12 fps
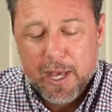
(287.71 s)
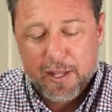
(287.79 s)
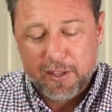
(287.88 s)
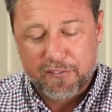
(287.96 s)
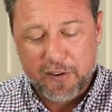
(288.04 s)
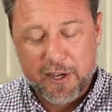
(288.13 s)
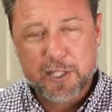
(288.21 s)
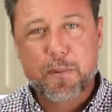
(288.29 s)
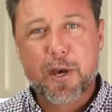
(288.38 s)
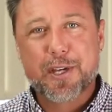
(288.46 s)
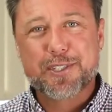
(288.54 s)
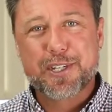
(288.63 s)
the first
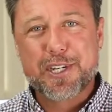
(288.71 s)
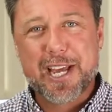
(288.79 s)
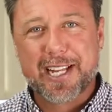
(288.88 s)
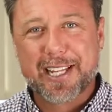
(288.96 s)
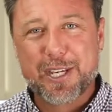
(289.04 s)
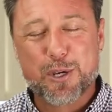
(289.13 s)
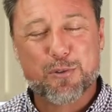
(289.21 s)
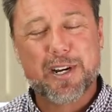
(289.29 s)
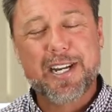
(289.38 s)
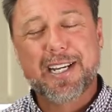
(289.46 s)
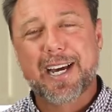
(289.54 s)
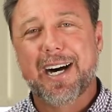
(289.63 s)
person yelling
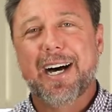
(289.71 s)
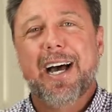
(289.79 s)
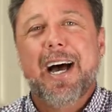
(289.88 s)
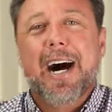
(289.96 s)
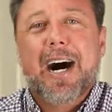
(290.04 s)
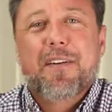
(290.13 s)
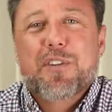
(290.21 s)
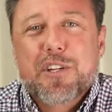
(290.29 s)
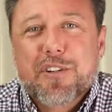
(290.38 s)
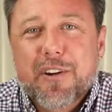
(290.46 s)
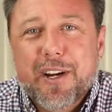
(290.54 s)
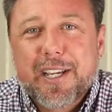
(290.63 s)
Eureka after
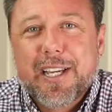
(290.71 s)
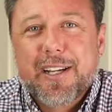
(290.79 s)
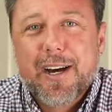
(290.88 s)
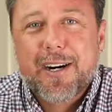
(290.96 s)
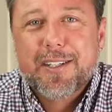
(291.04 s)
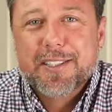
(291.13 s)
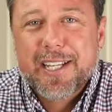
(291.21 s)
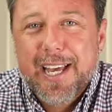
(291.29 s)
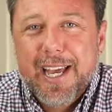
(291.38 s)
striking gold